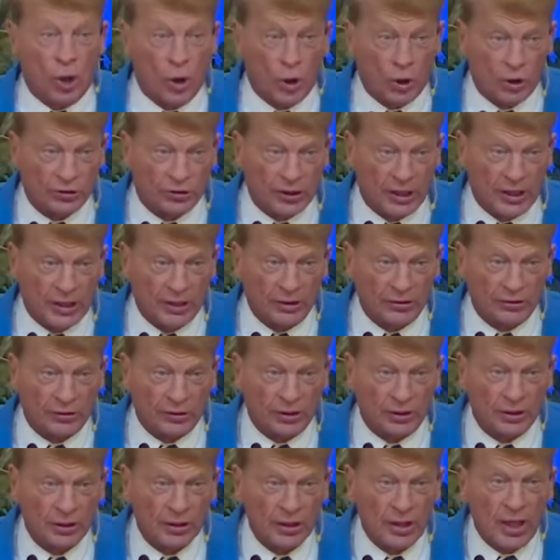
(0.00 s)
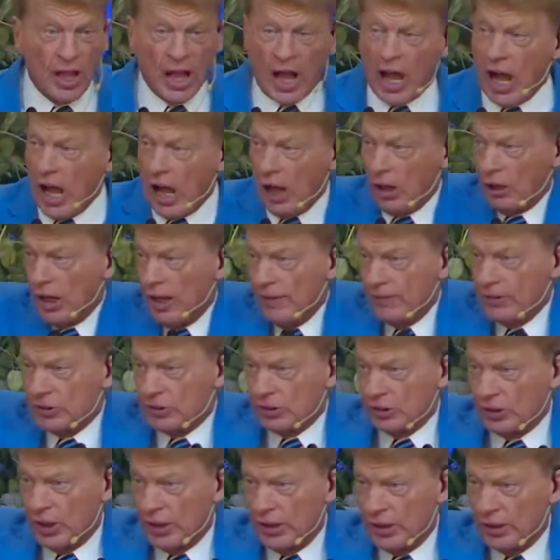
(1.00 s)
Yours is. All of
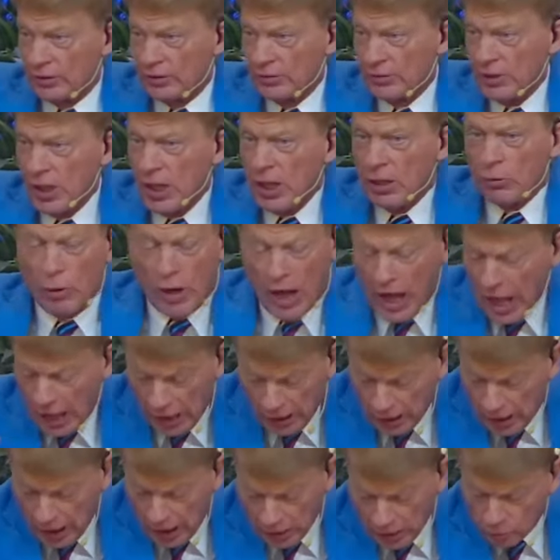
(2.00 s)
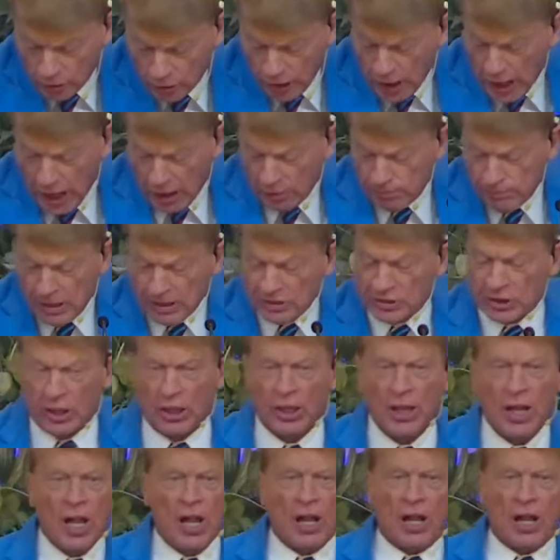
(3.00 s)
us is it. We all are. We're all a bunch of.